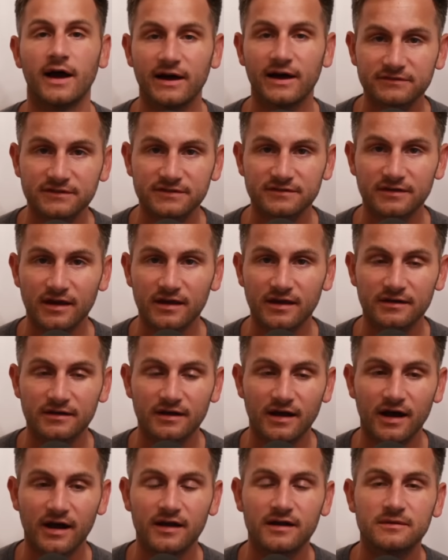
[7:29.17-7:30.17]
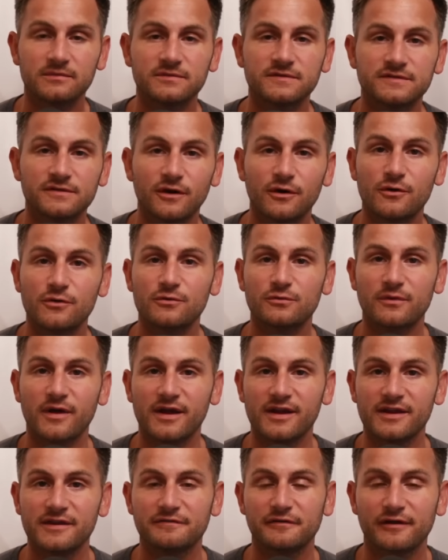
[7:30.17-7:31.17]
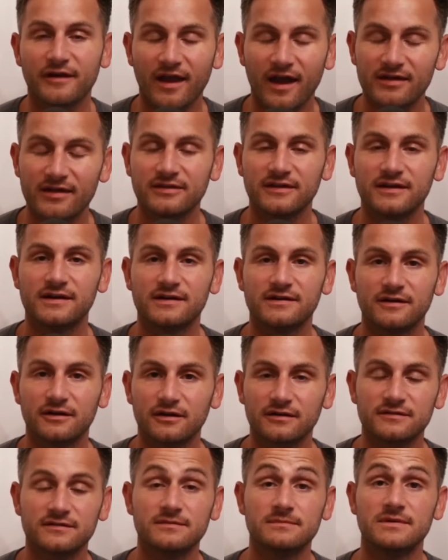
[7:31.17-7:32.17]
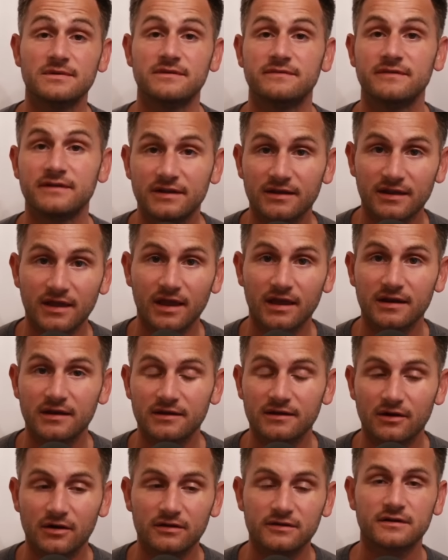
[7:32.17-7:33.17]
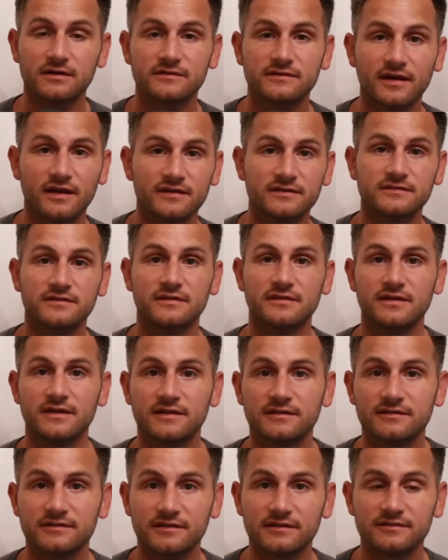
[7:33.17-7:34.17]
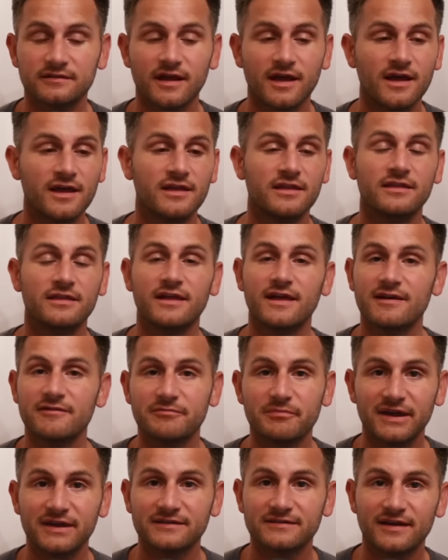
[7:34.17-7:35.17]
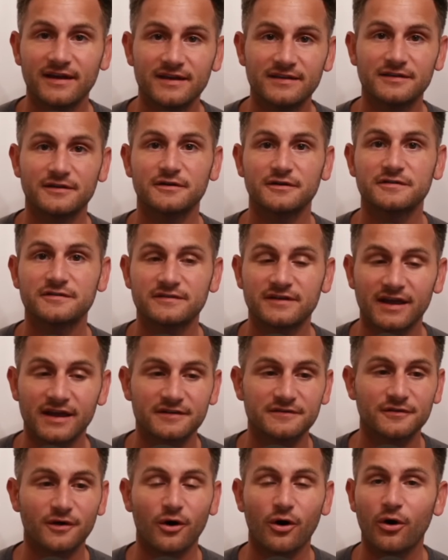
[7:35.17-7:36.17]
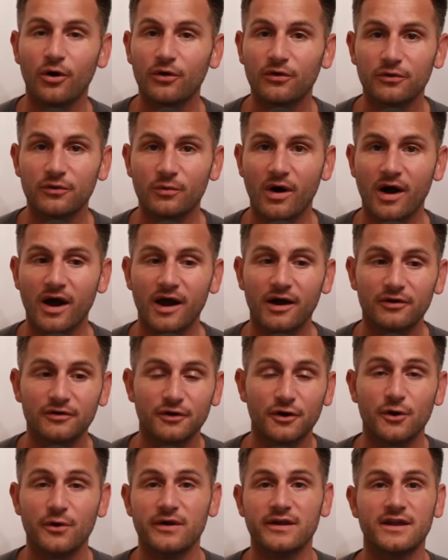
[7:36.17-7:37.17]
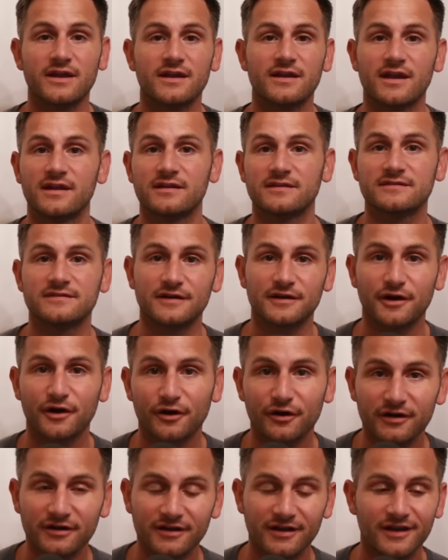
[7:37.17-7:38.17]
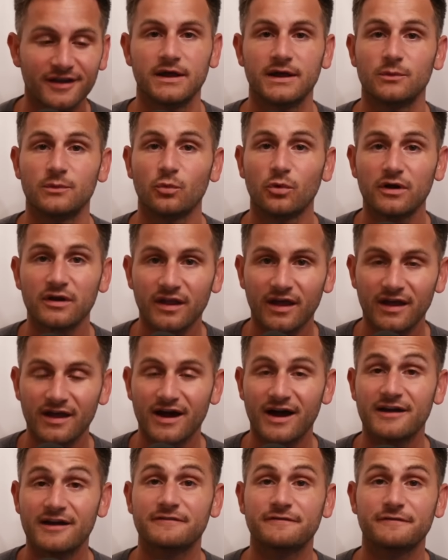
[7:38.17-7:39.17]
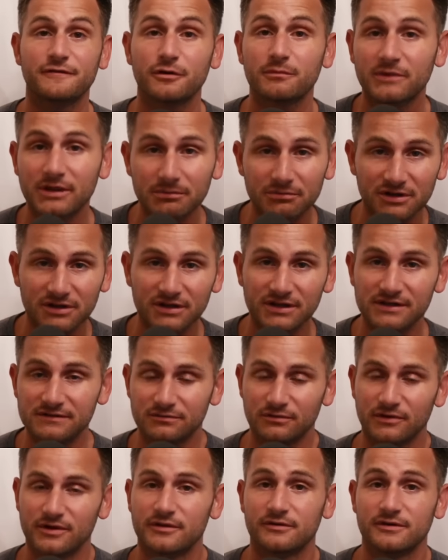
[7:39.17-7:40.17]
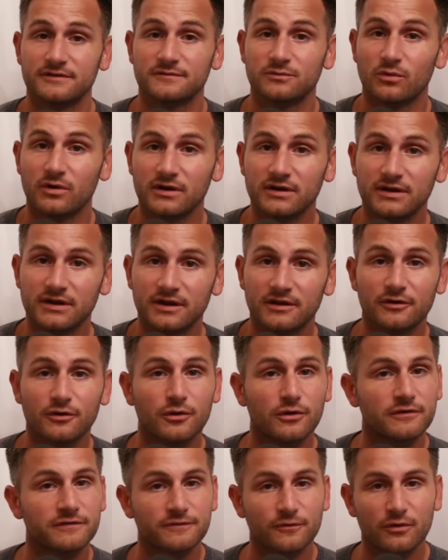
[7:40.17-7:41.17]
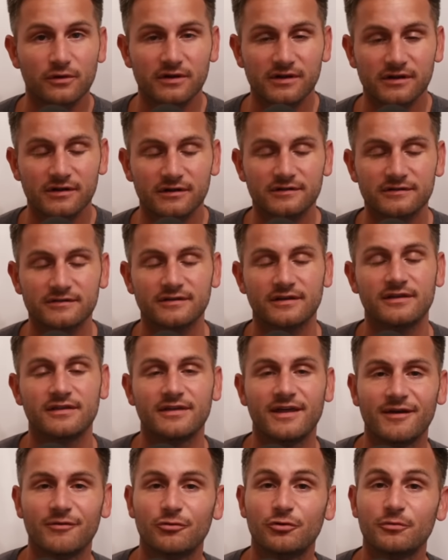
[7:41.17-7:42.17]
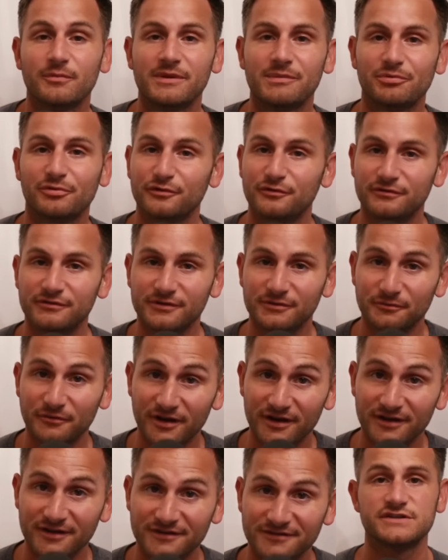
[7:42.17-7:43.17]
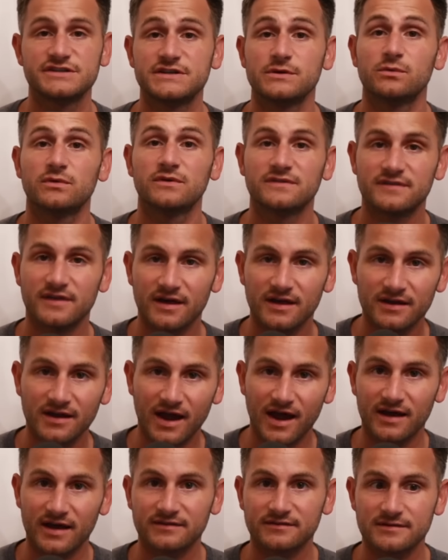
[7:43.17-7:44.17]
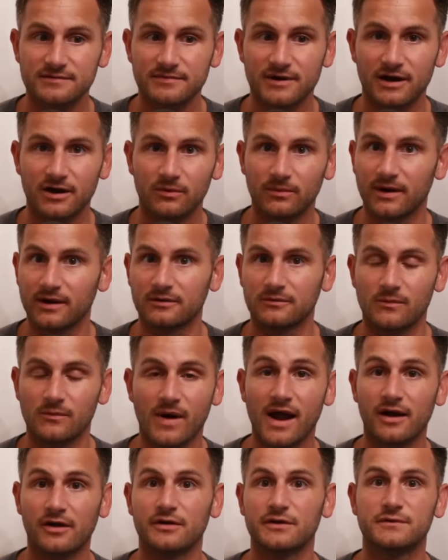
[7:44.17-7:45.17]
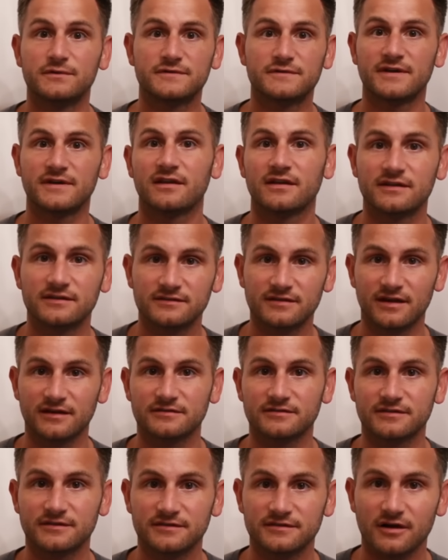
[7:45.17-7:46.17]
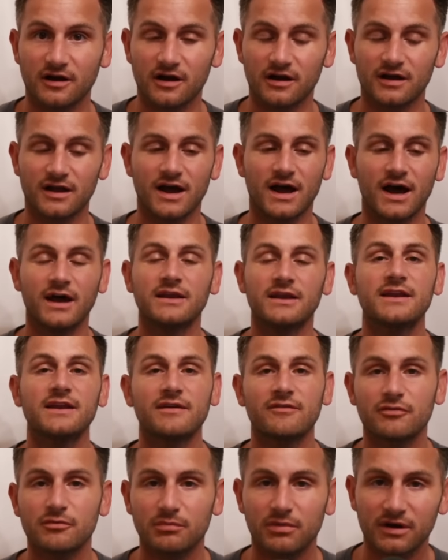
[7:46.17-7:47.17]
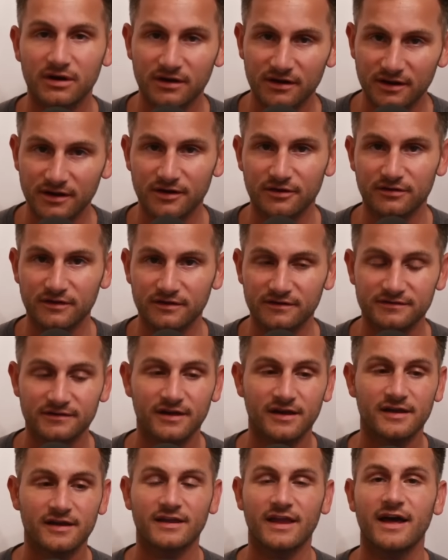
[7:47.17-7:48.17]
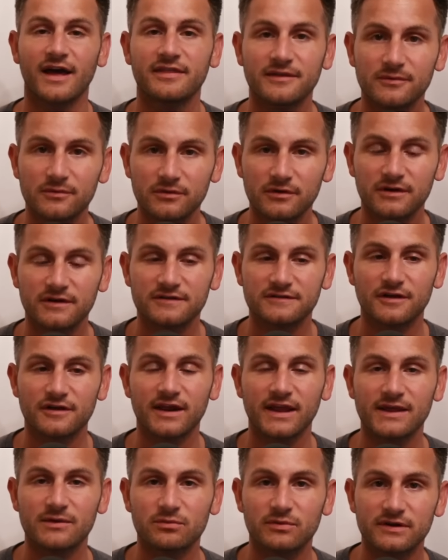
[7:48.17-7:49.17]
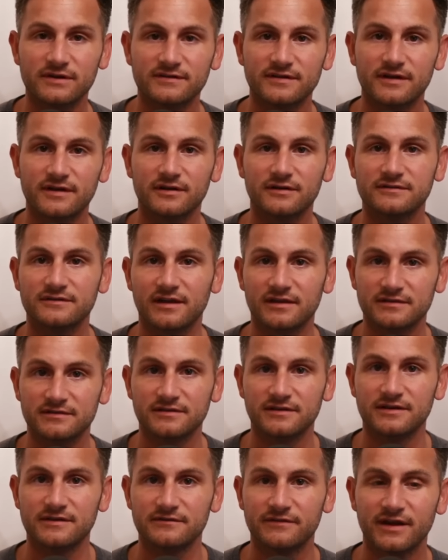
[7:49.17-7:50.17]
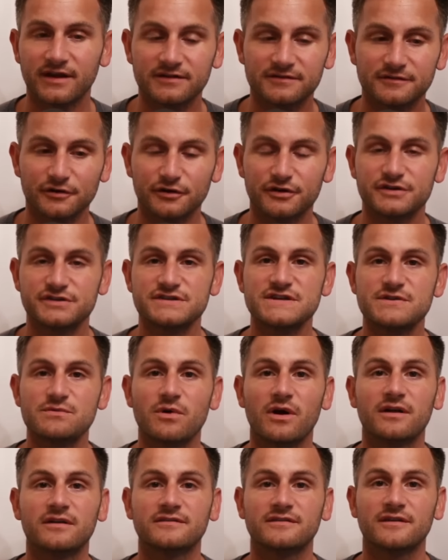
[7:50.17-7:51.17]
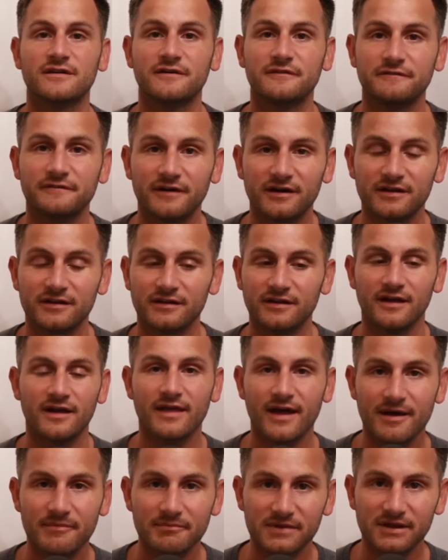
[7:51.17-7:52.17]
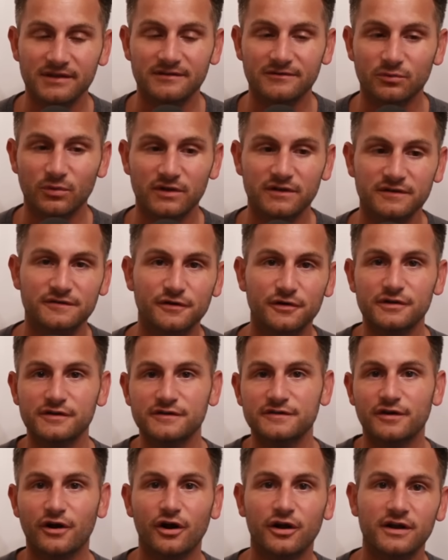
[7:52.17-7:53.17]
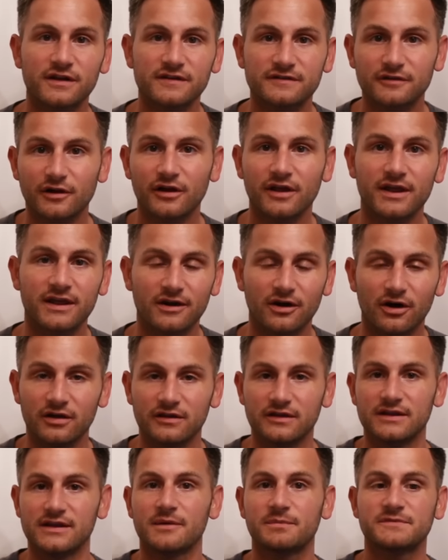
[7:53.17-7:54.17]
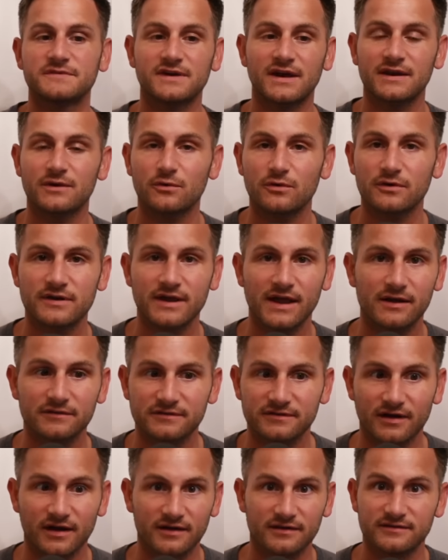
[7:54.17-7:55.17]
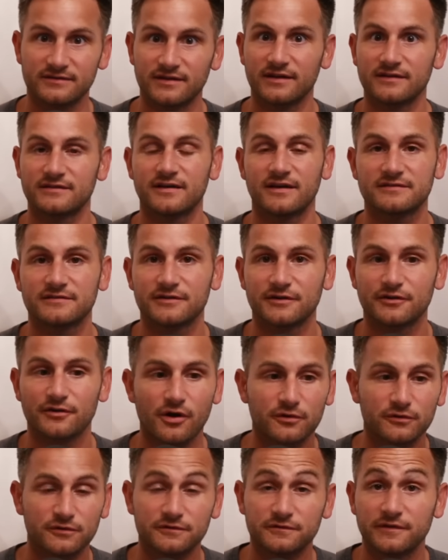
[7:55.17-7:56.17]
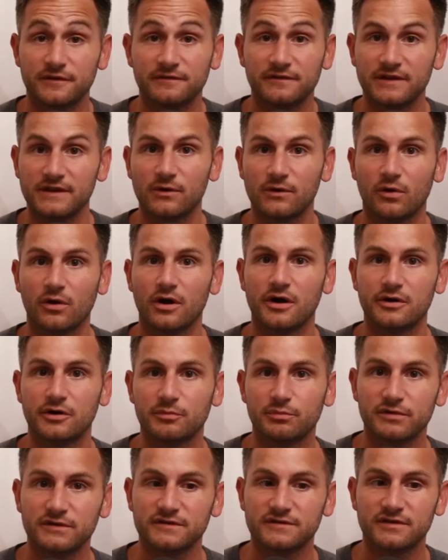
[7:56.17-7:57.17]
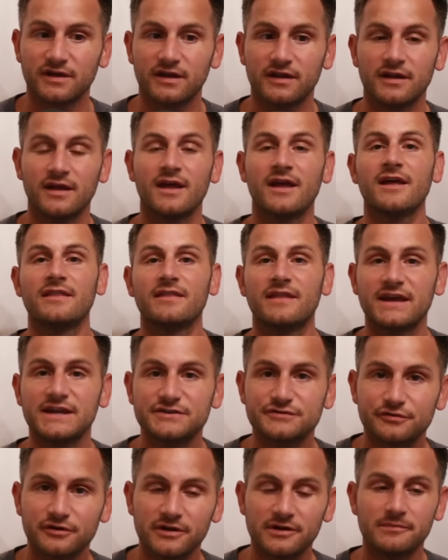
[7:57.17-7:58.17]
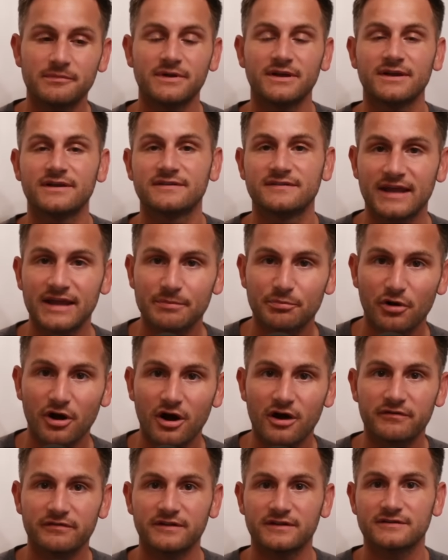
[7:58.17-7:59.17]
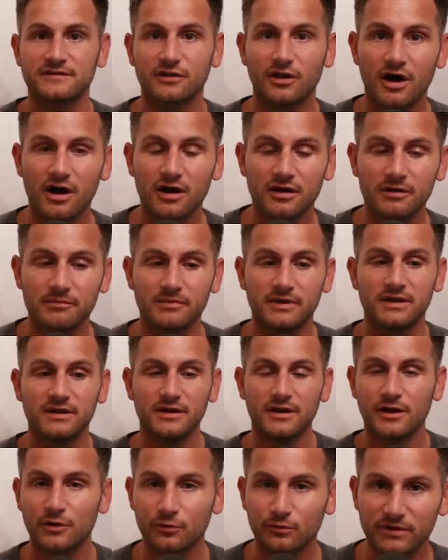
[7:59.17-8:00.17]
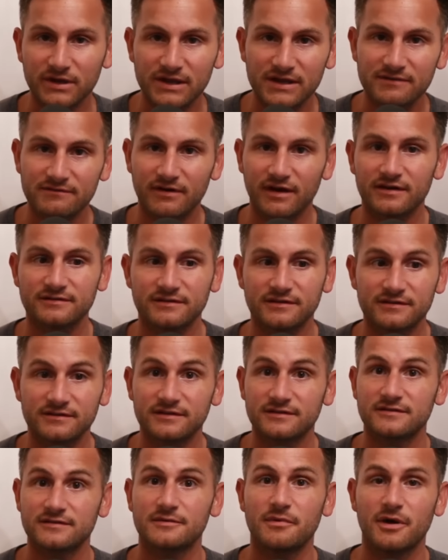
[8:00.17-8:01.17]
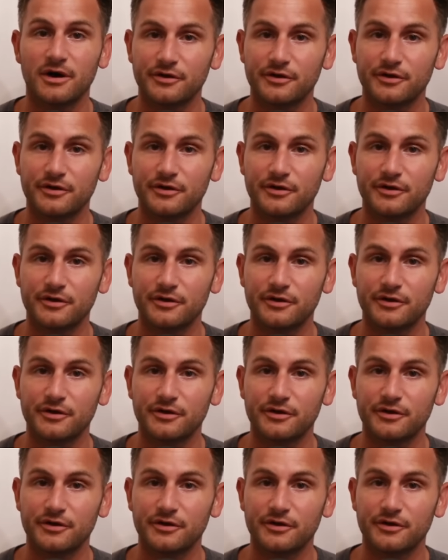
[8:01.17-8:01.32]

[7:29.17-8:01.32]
I have to say it, I am so ready for Cathie and Ark to be vindicated on their Tesla thesis. They've maintained their stance all the while going against the current, and one day I firmly believe whether it's 1 year or 4 years, they will be proven right. She was then asked about, well, why are you selling Tesla stock? I need everybody to hear this. Cathie Wood is not a retail Tesla investor. She runs a fund. That means when certain targets are hit on the upside or downside, say Tesla grows 50 or 100%, they trim, take profits, lock them in, reinvest into some